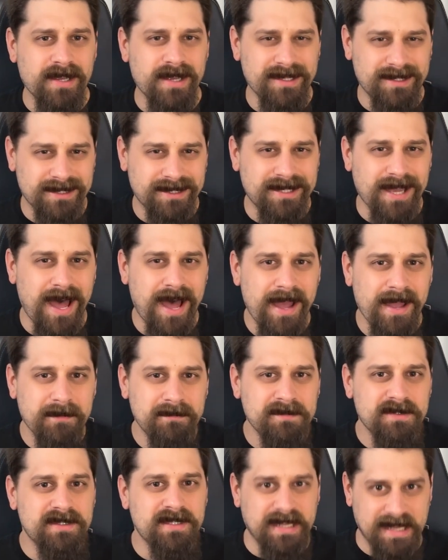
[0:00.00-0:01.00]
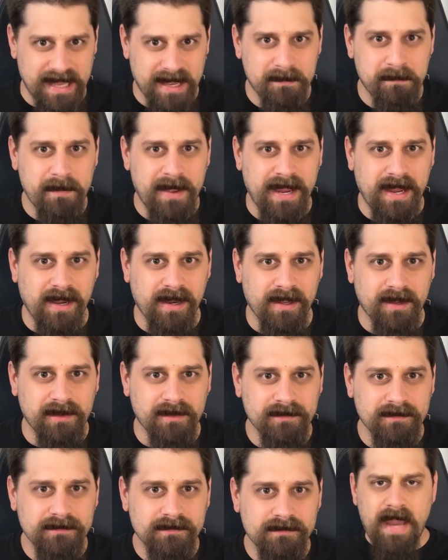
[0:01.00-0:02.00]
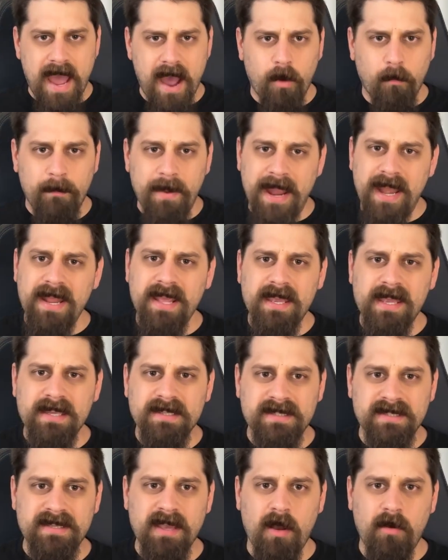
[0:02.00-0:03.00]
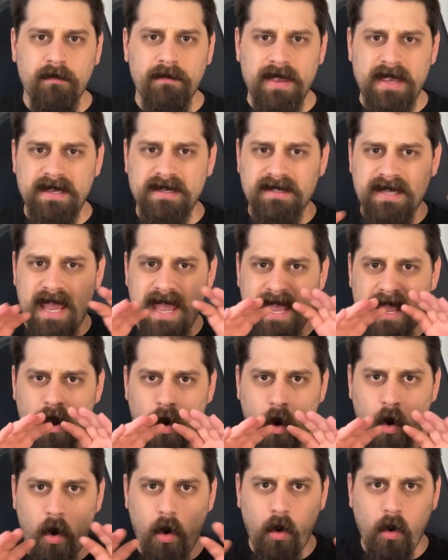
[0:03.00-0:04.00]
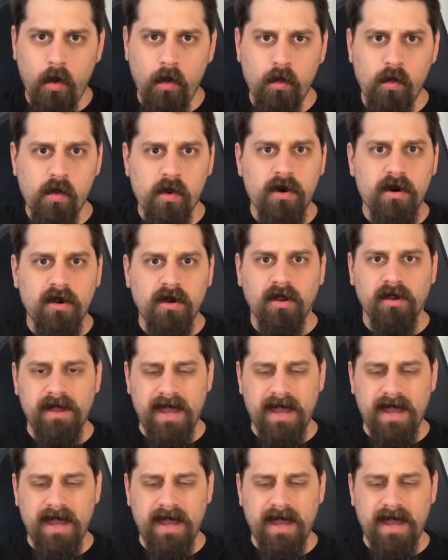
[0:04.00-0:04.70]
It's time to get painting. Now, painting itself is a whole world,